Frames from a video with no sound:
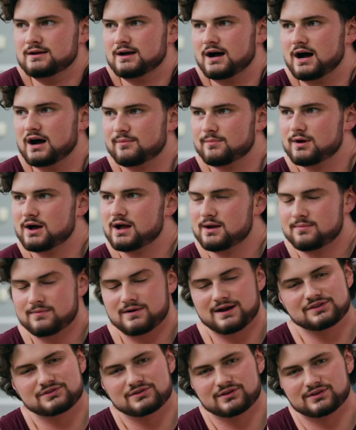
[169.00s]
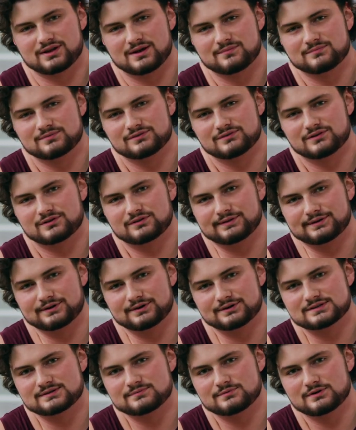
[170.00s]
I think I'm in the
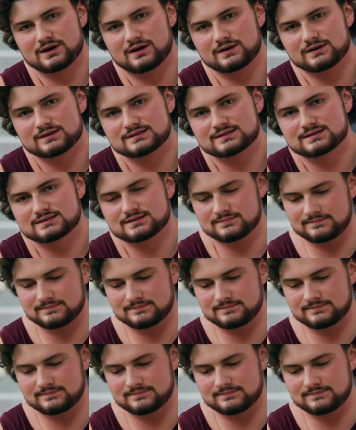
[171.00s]
clear, to be honest.